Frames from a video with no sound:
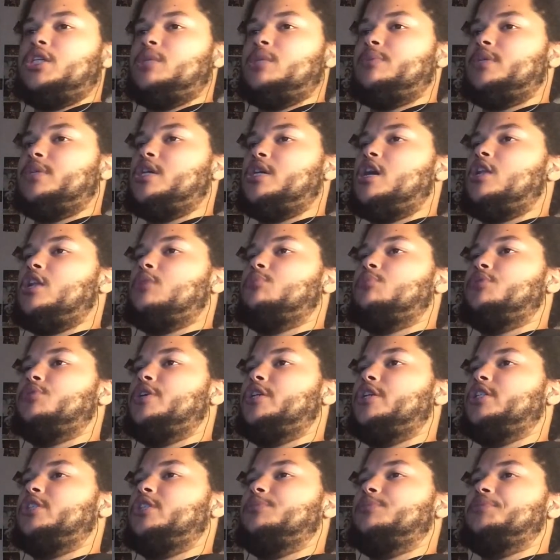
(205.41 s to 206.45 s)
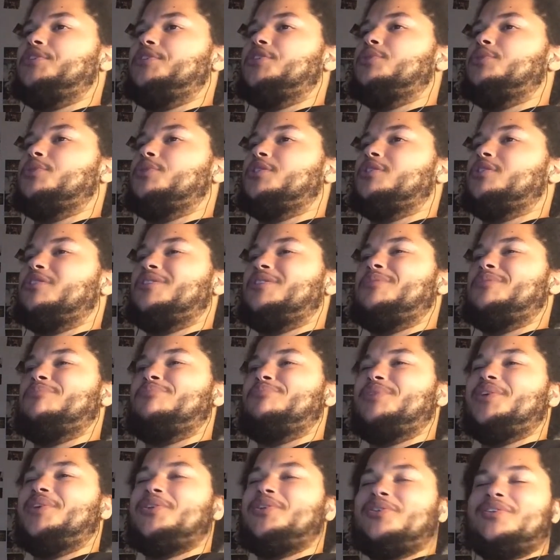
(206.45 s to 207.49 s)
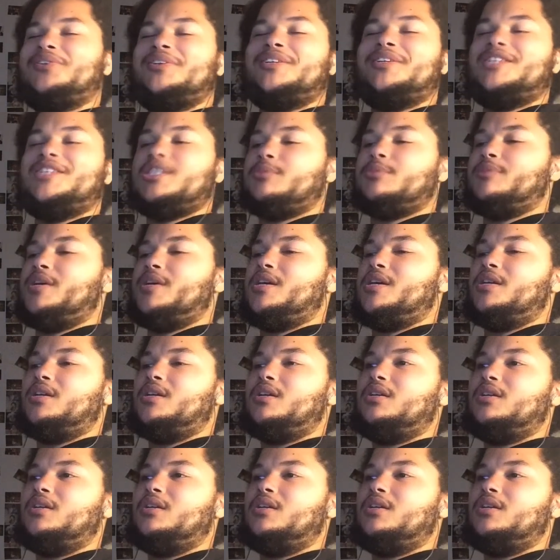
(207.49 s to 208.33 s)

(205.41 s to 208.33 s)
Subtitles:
I mean, Tyler Breeze should be doing something bigger than this, man.